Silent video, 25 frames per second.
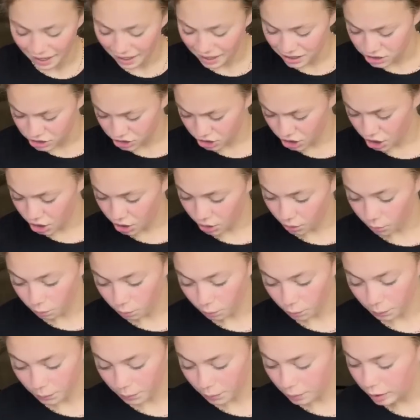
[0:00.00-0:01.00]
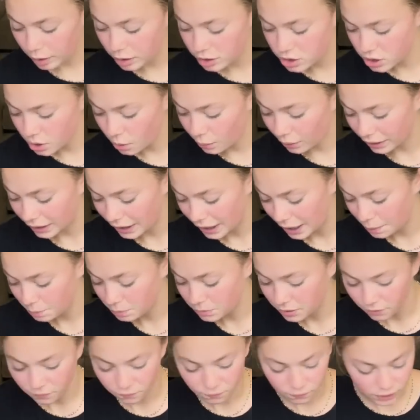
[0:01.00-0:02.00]
So when we were at sewing camp,
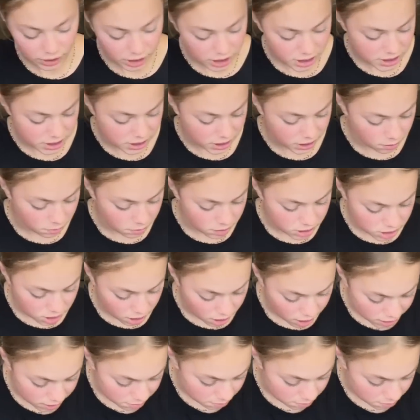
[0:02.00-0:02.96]
the first thing we started